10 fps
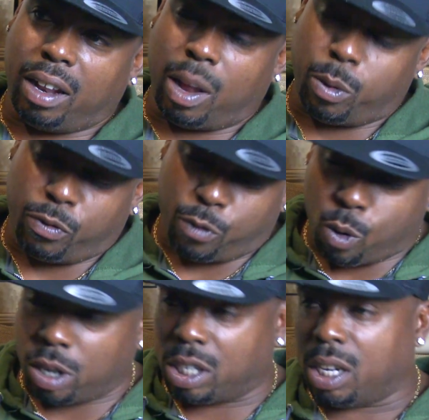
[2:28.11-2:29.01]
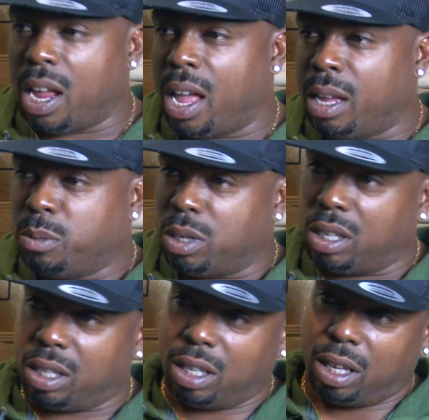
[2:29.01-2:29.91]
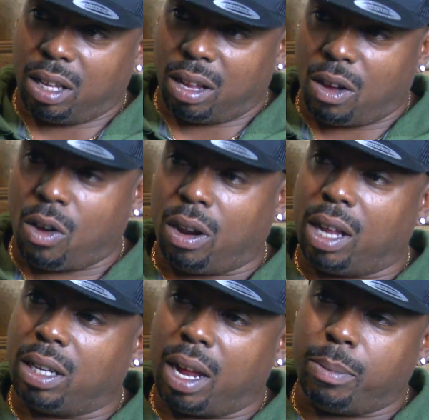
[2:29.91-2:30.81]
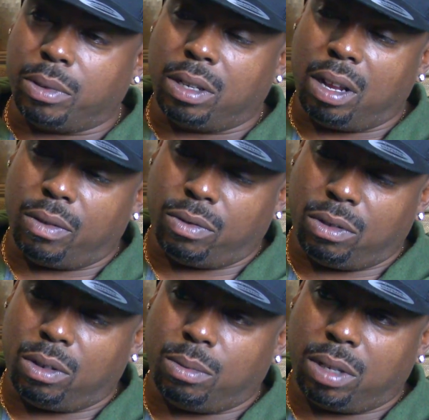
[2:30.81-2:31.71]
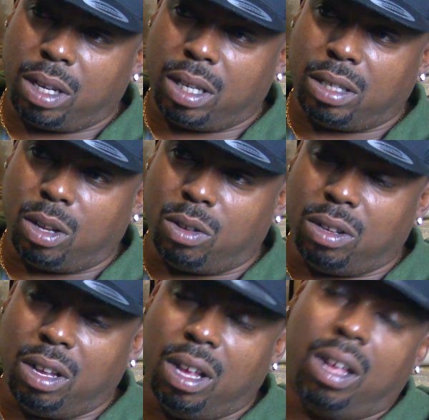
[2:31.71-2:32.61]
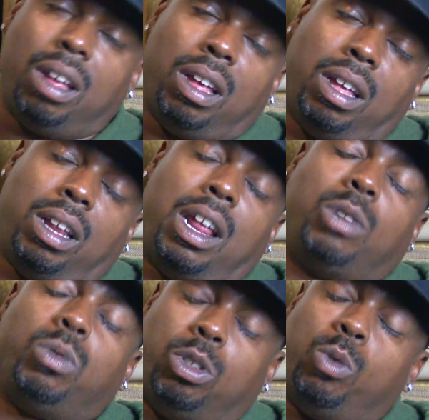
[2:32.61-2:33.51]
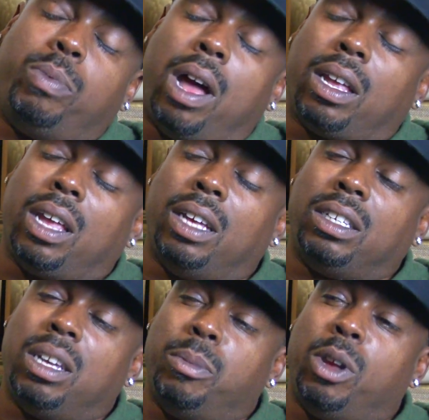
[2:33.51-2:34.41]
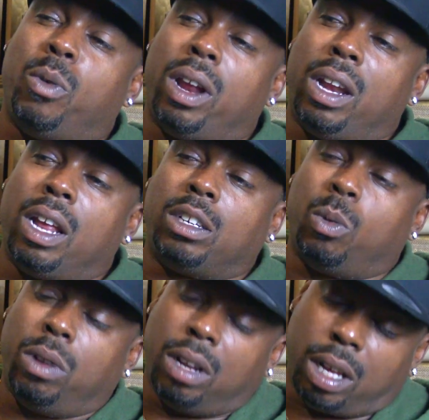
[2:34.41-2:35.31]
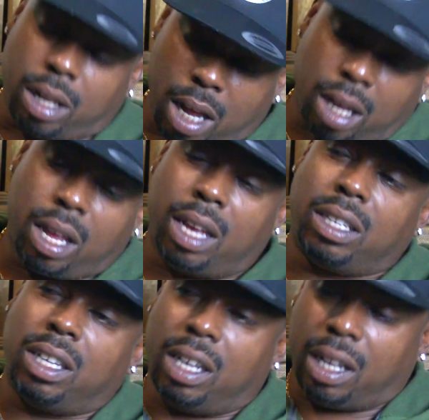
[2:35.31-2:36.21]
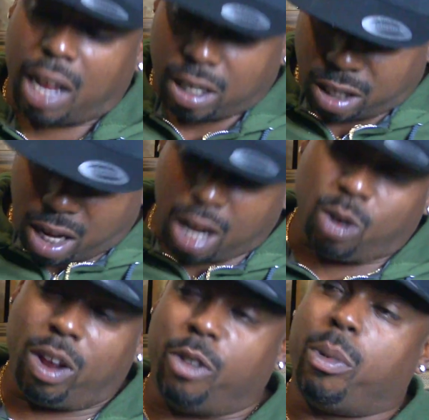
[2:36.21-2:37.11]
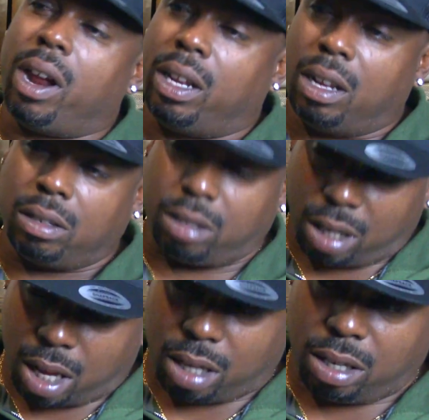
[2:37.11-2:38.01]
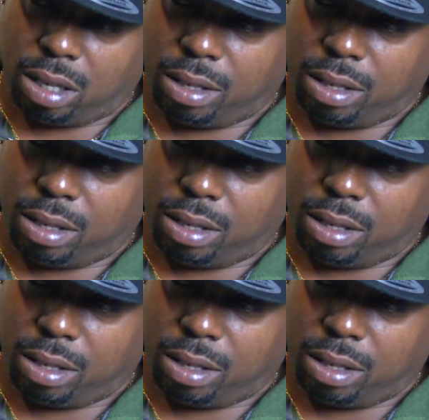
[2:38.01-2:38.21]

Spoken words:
they was forging names and all that type of stuff, you know what I'm saying? So that's what Tupac case come in right now. So we look at that case, and then that should handle everybody else's case.